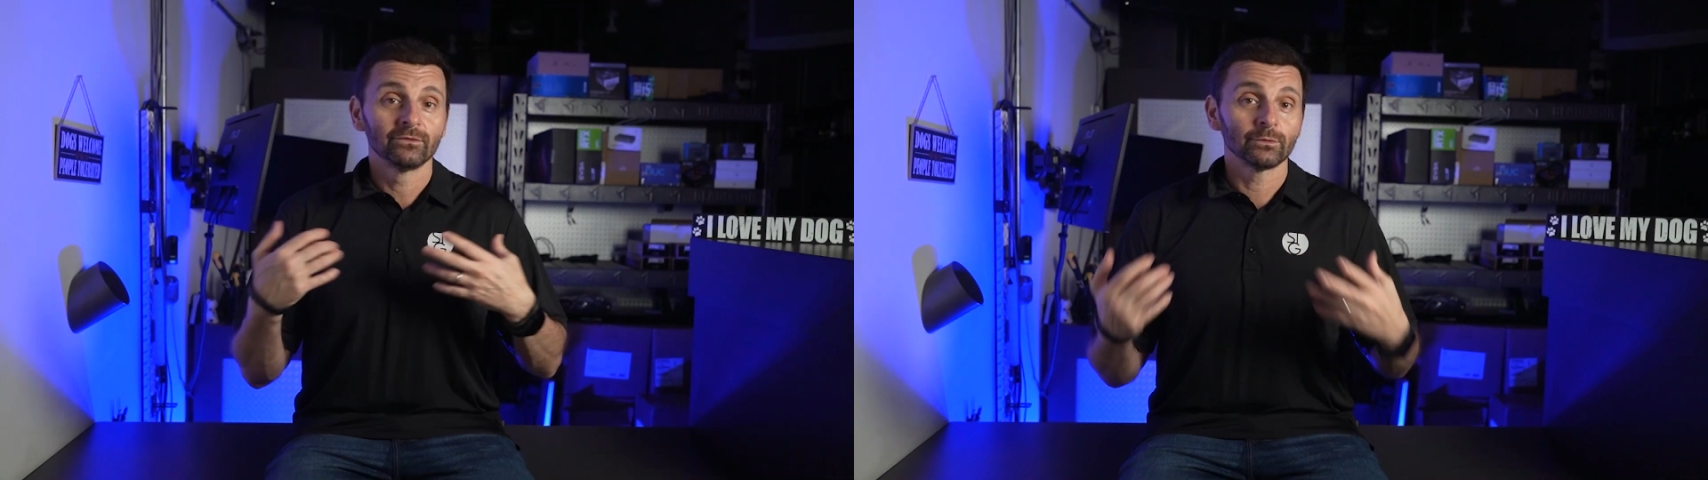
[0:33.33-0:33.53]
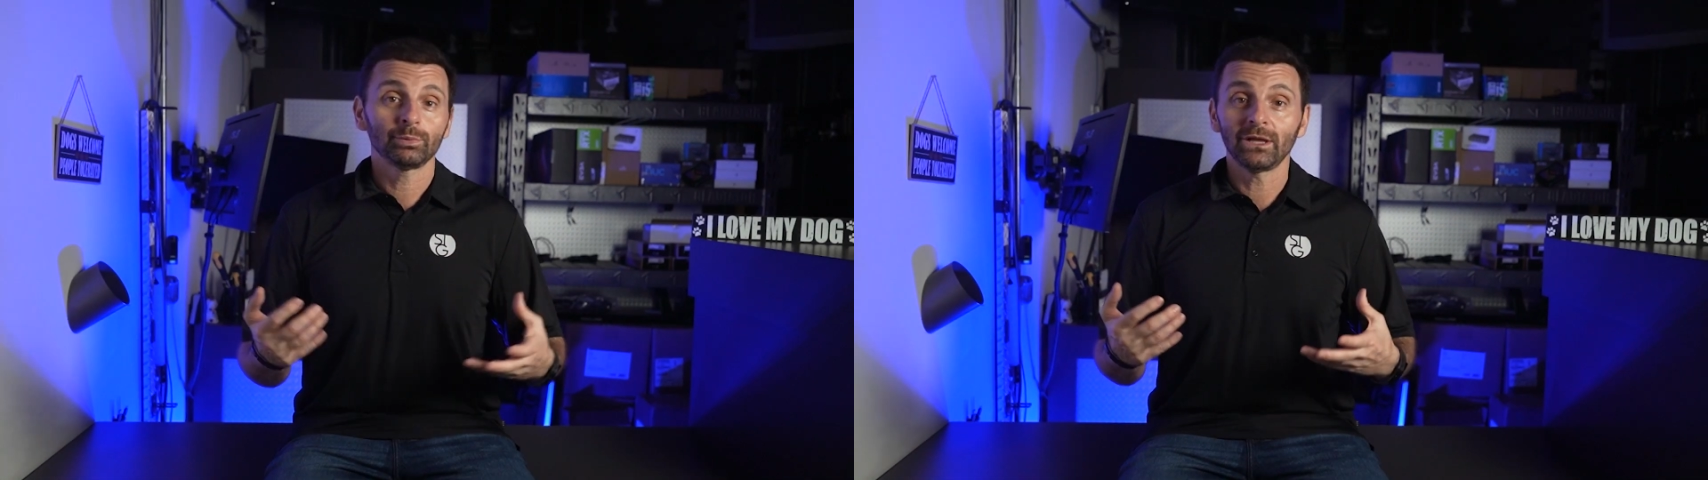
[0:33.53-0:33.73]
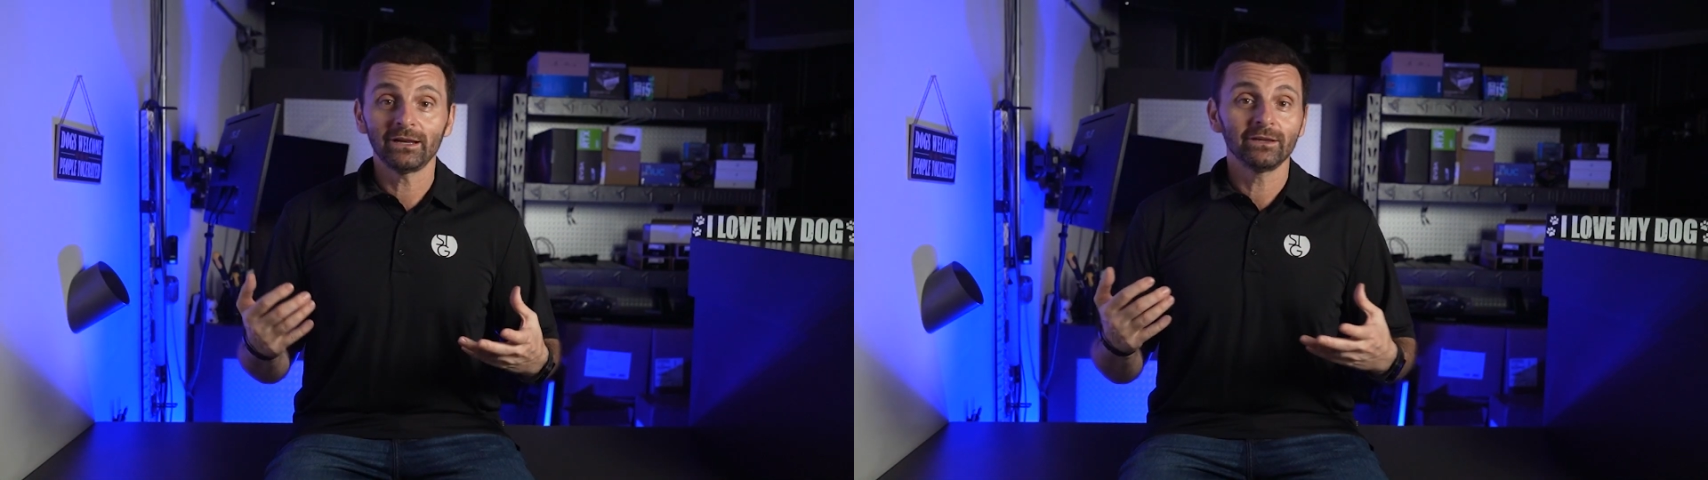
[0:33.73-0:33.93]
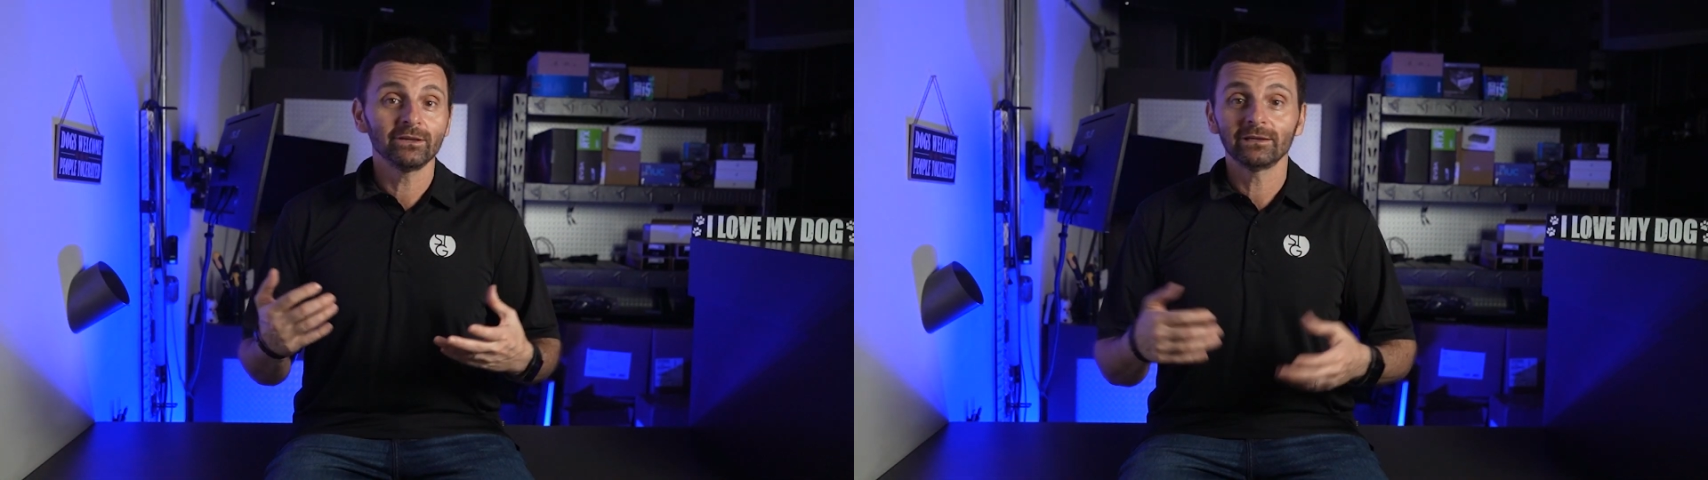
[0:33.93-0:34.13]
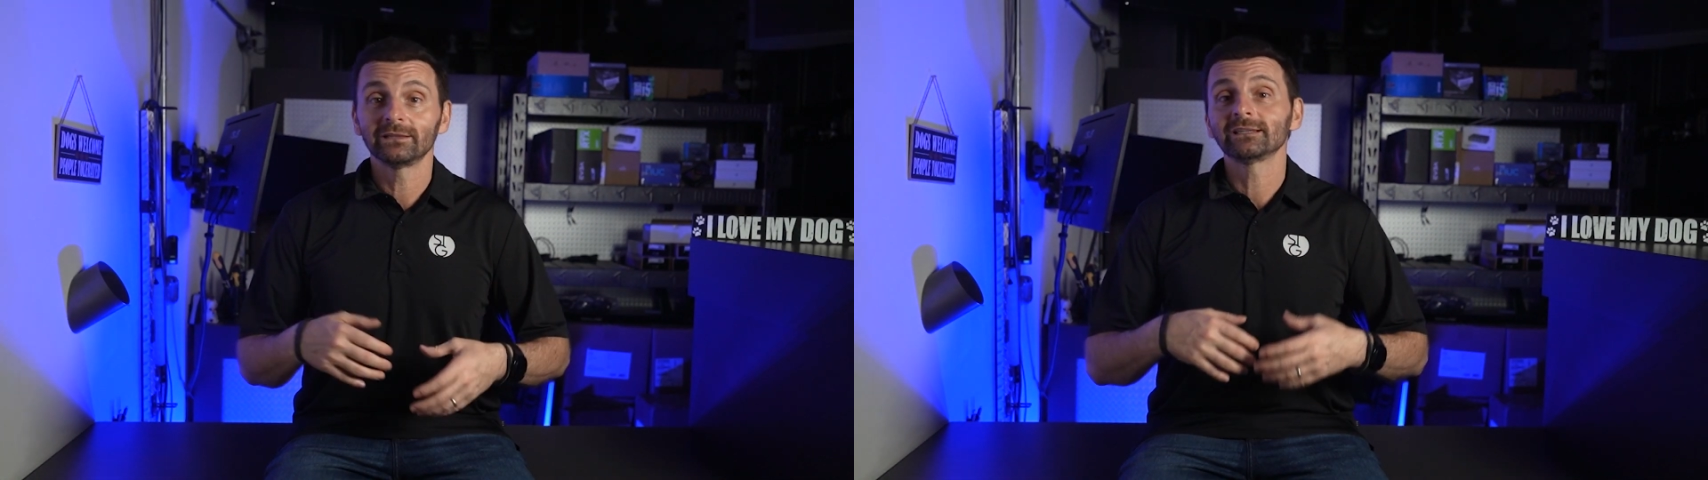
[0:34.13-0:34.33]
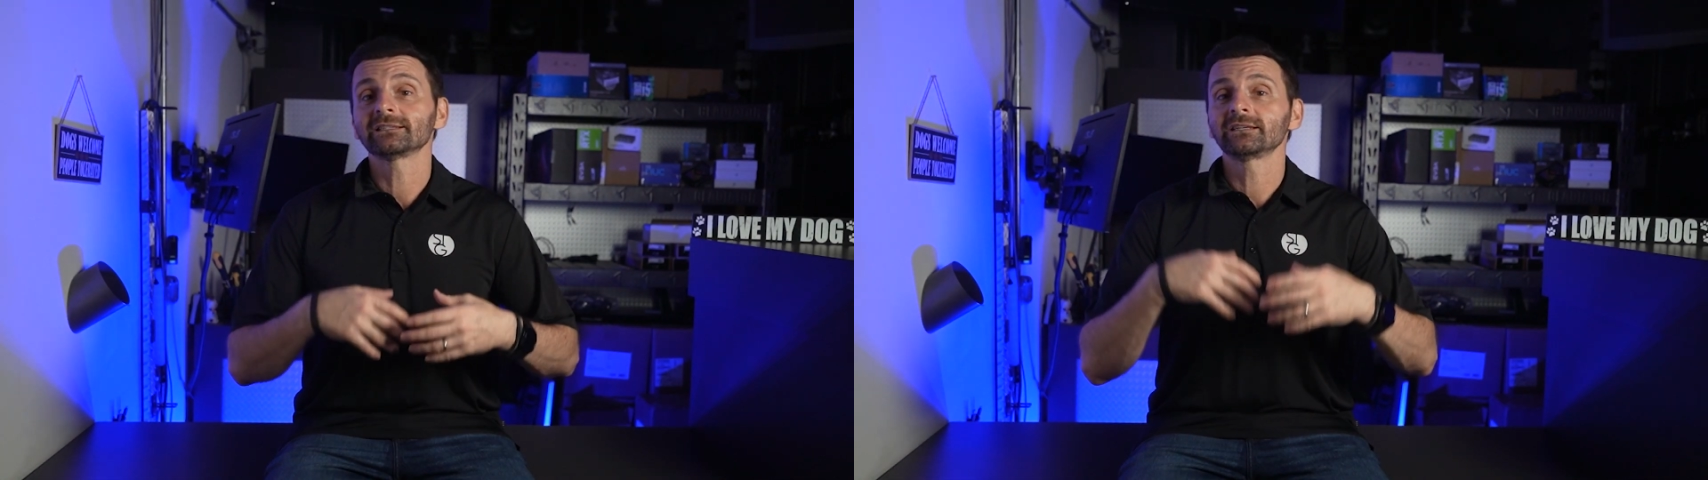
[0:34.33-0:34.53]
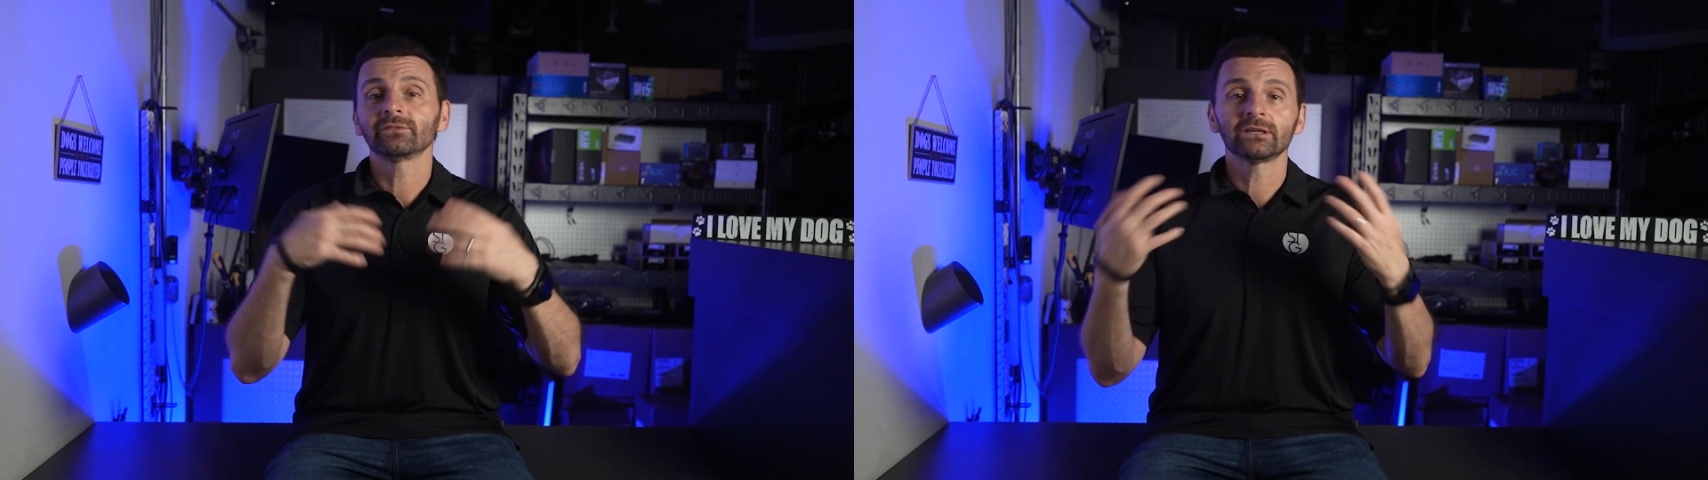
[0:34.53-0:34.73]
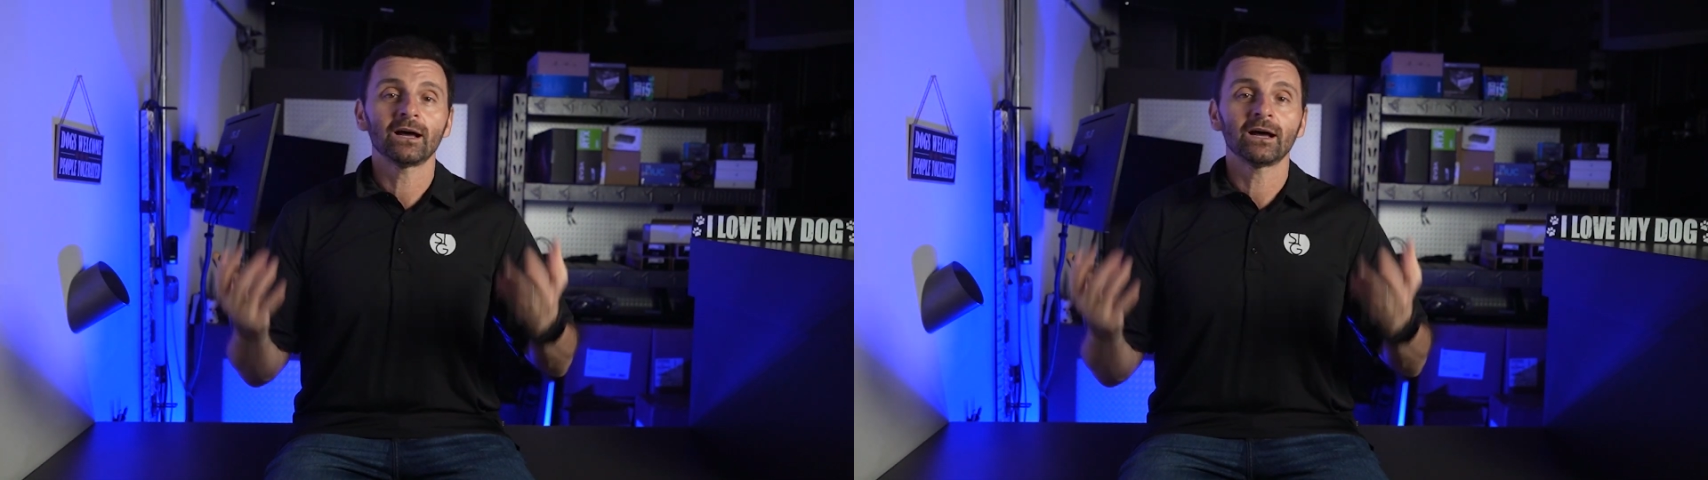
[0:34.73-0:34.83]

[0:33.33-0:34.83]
for plenty of you, it doesn't even